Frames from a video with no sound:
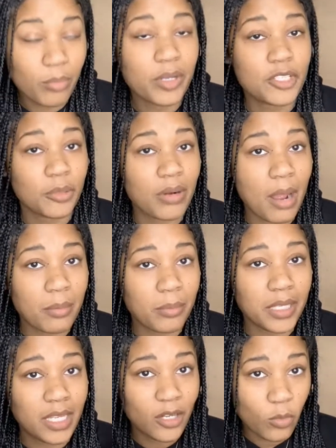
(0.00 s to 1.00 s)
but you're
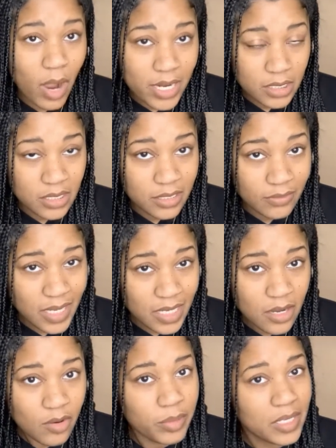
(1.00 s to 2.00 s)
probably here watching this
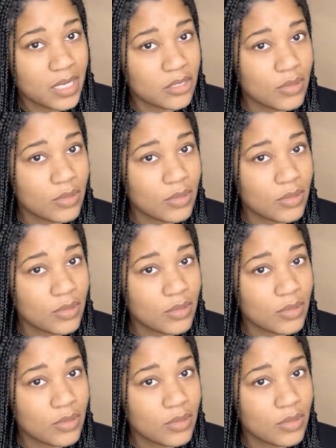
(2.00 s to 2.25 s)
video because